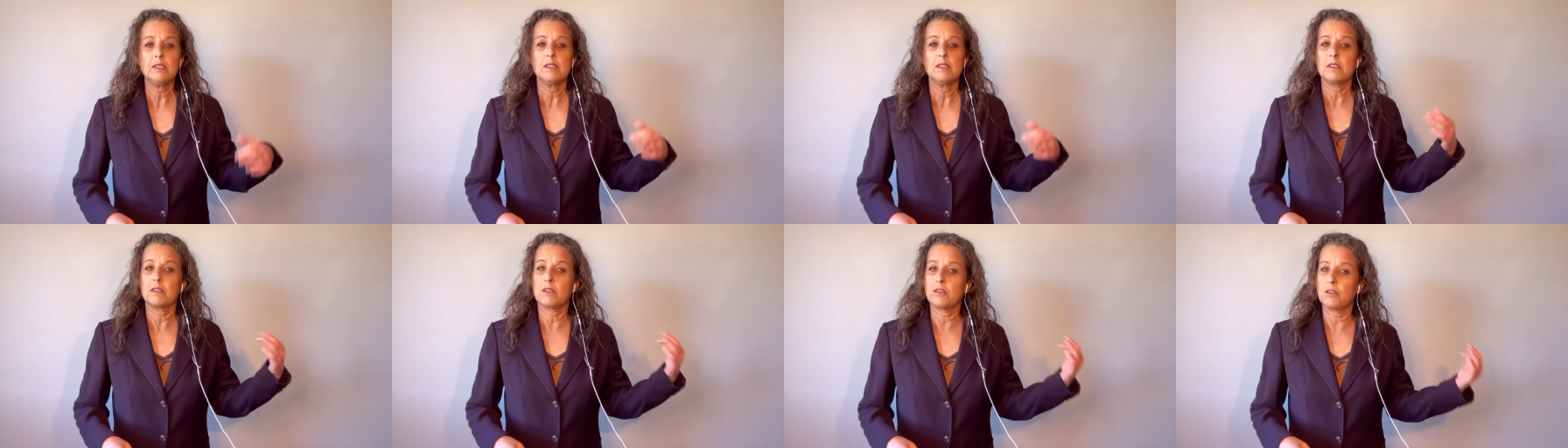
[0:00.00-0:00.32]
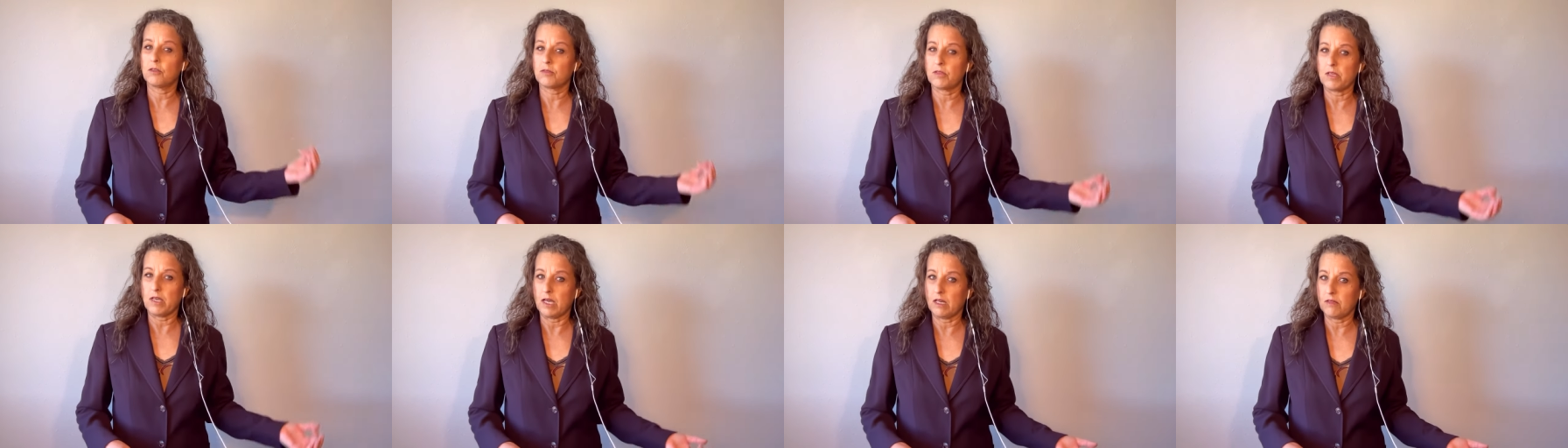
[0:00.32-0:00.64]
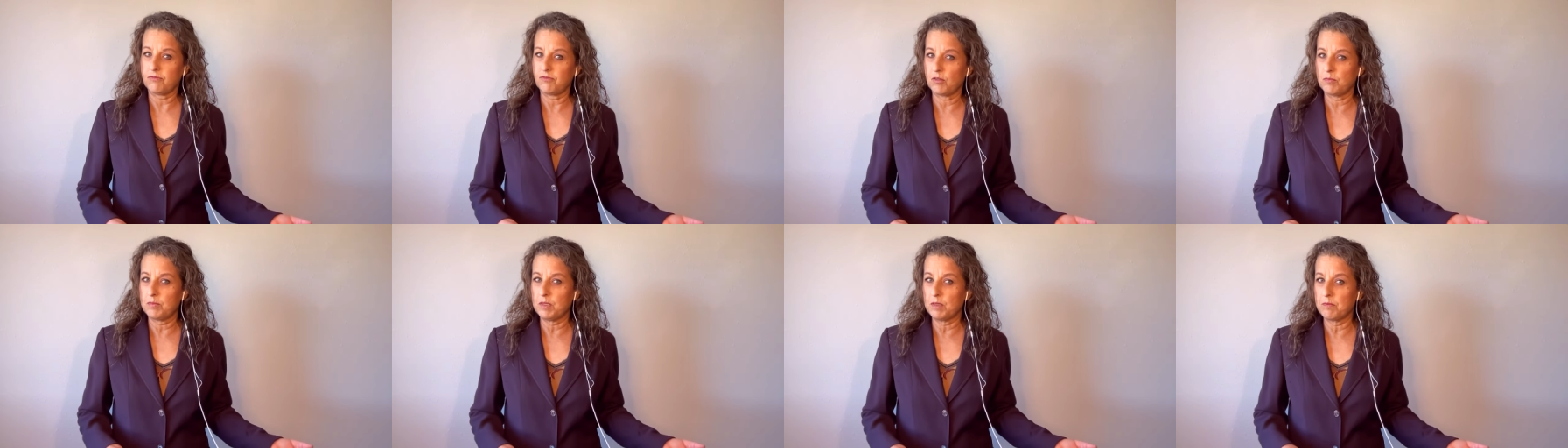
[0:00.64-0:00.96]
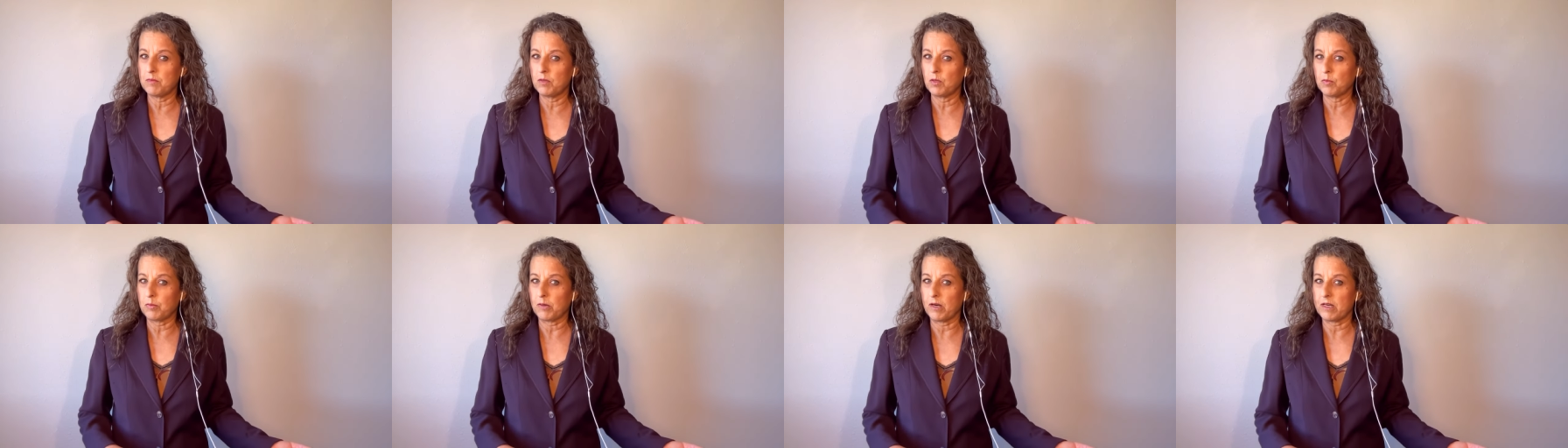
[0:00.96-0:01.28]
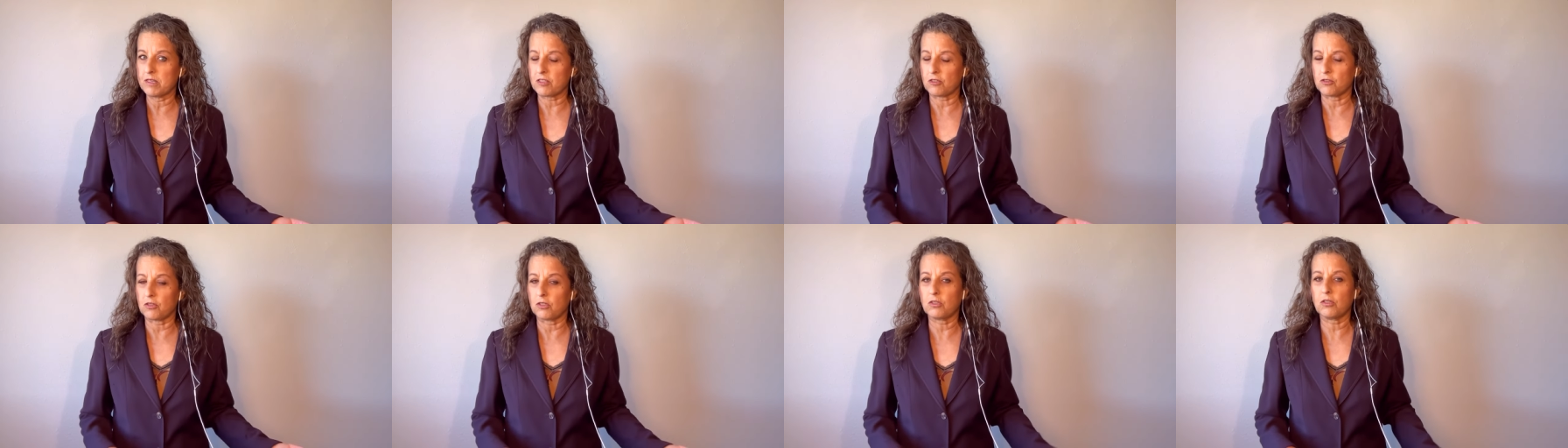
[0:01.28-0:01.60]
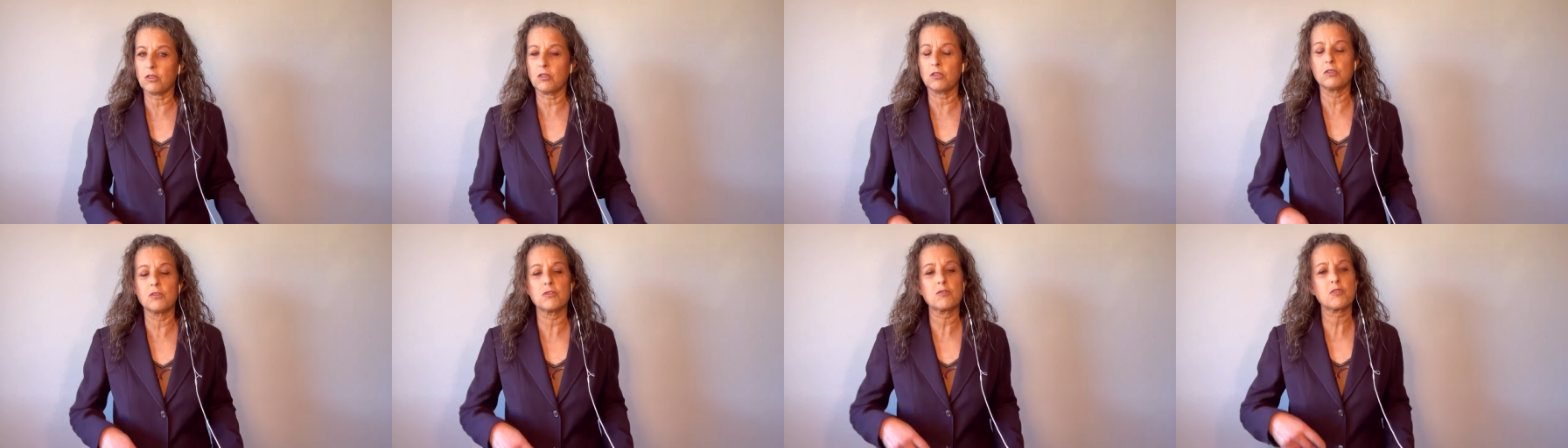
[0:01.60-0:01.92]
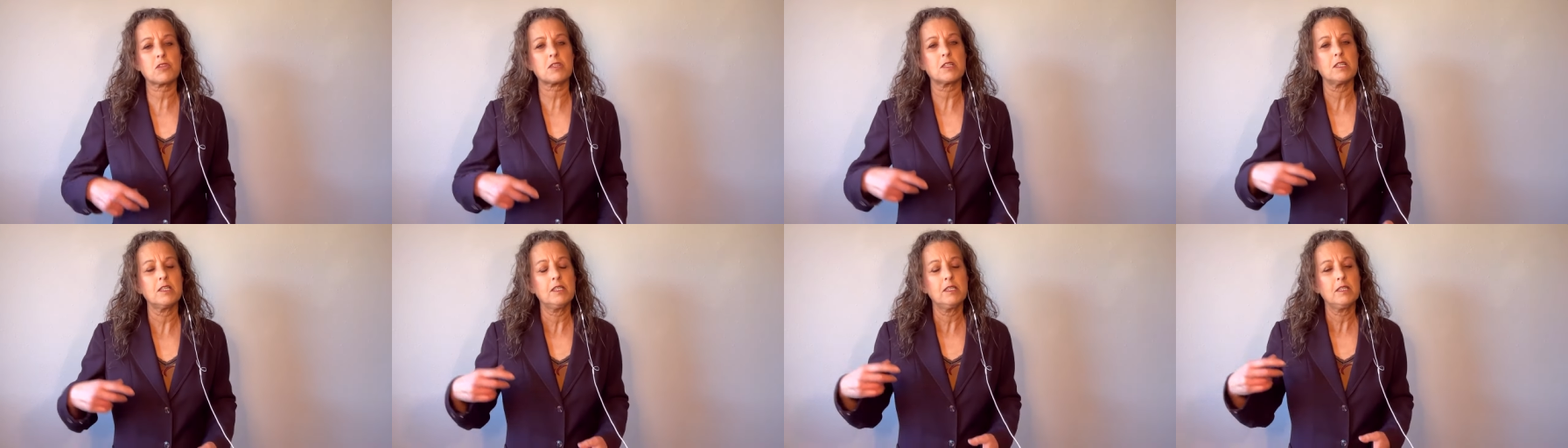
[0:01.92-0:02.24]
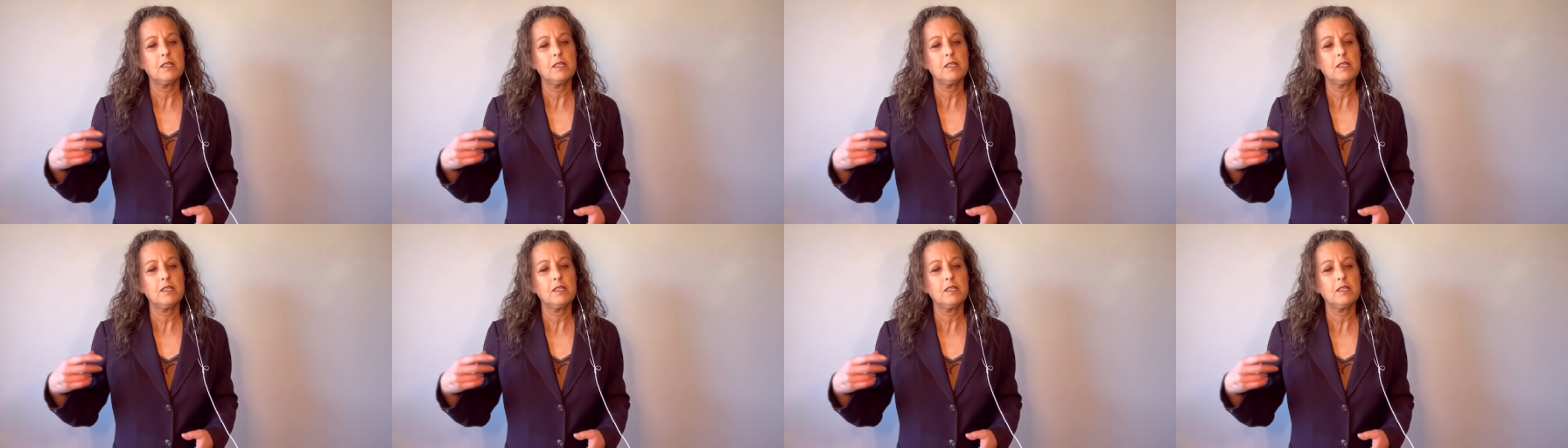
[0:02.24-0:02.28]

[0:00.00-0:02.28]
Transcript: you know, the FOB mill price on the coast,